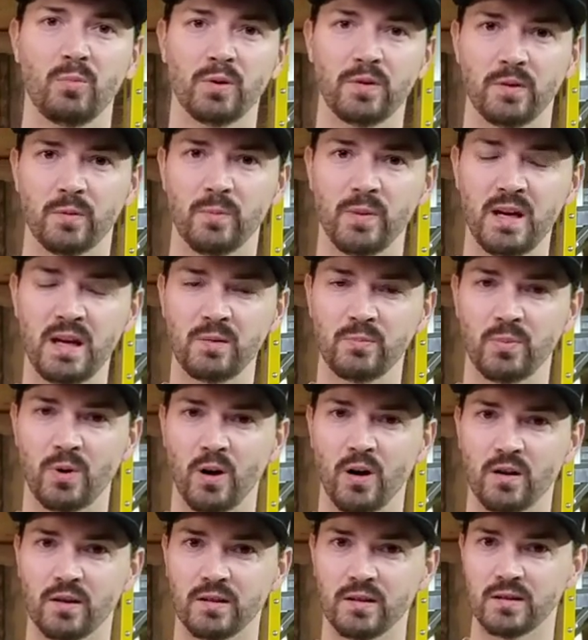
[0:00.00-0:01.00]
But the main
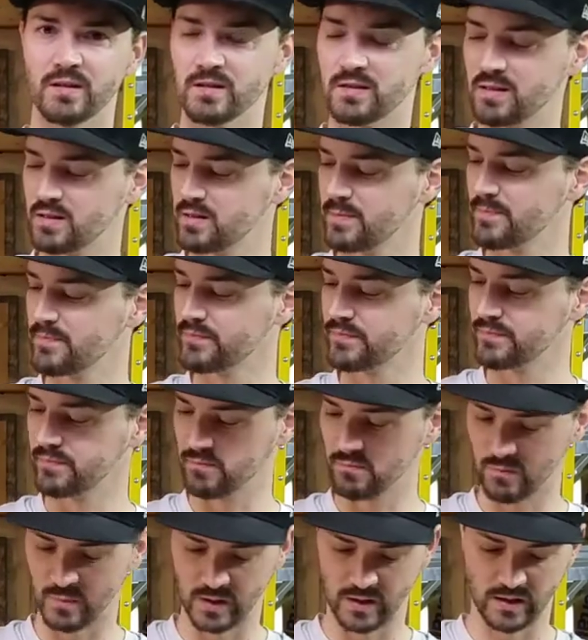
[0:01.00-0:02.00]
part is
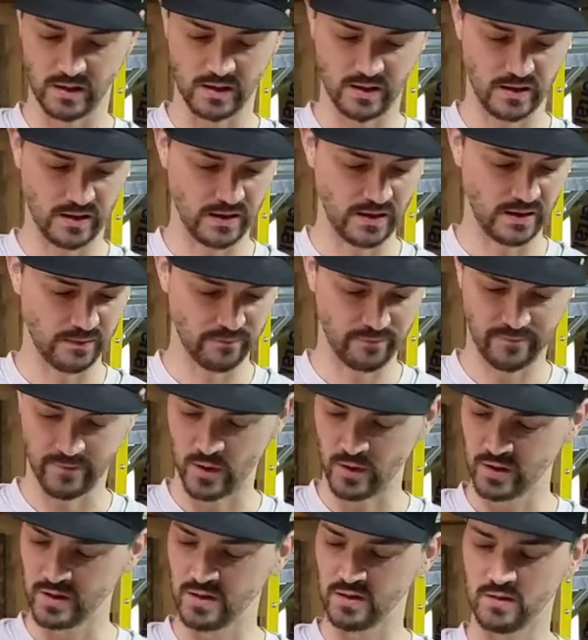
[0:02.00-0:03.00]
it
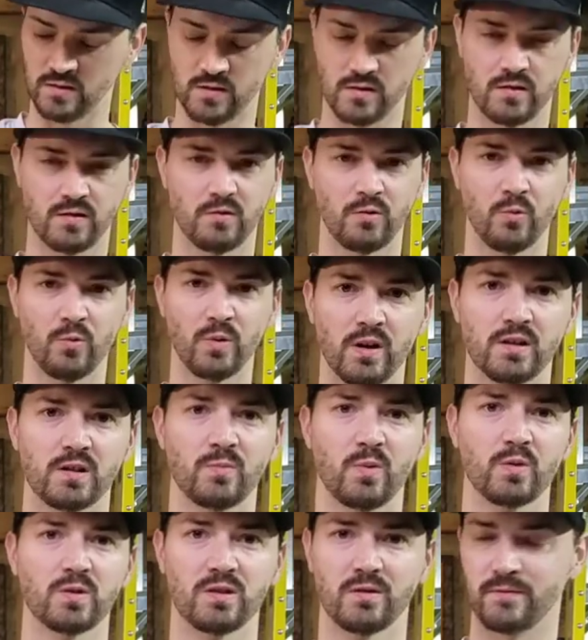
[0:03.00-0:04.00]
functions way
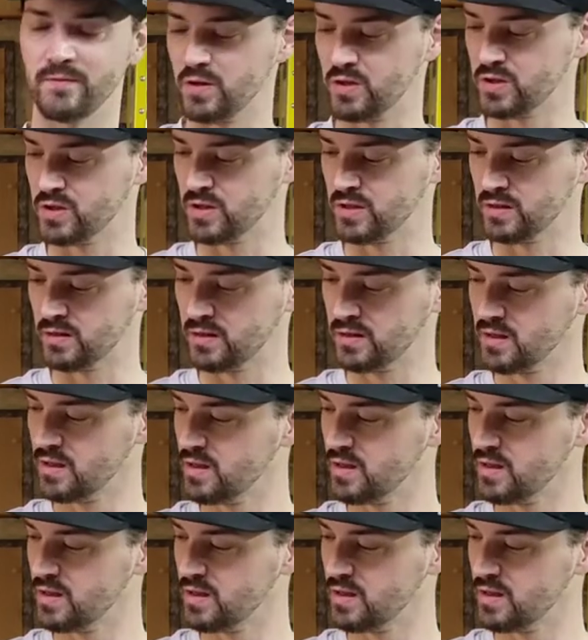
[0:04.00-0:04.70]
it's supposed to function,